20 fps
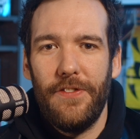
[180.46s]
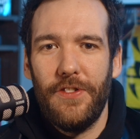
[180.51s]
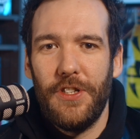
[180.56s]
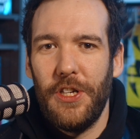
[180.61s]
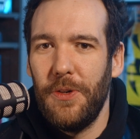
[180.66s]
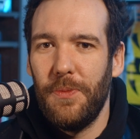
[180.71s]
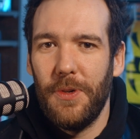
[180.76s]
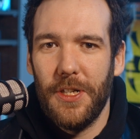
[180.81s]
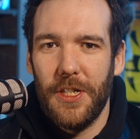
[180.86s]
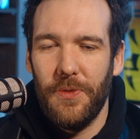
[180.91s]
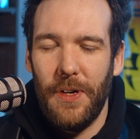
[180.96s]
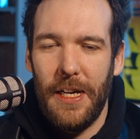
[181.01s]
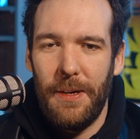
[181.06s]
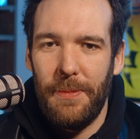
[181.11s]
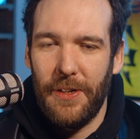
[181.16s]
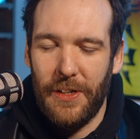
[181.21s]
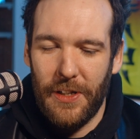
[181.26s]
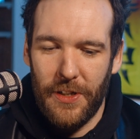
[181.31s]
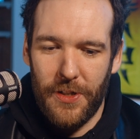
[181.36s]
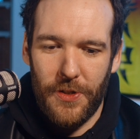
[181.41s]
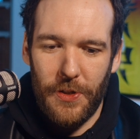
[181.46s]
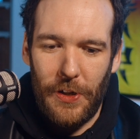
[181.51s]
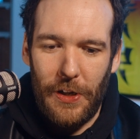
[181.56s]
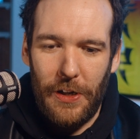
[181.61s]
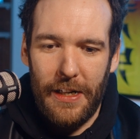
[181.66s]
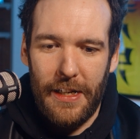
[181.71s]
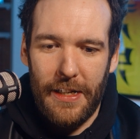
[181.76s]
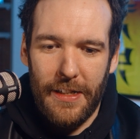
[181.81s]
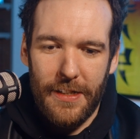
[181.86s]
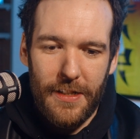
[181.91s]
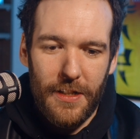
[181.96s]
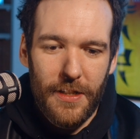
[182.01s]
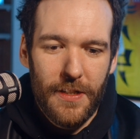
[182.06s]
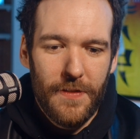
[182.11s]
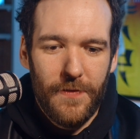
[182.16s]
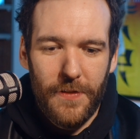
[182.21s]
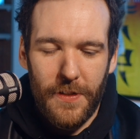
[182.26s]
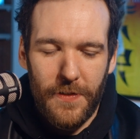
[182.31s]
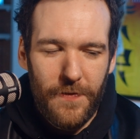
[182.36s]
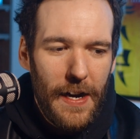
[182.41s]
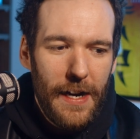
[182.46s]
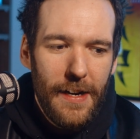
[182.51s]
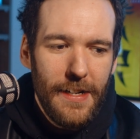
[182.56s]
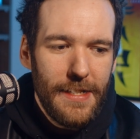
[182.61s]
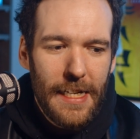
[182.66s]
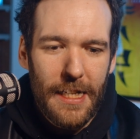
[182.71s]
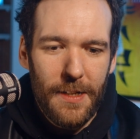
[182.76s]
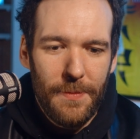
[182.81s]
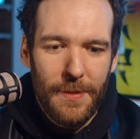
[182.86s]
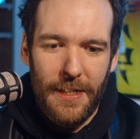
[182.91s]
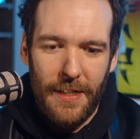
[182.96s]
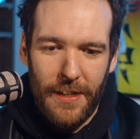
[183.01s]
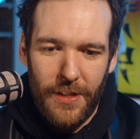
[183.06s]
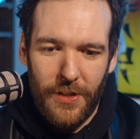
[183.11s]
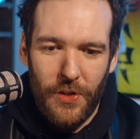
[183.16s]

give too much away about the story because there's various elements of the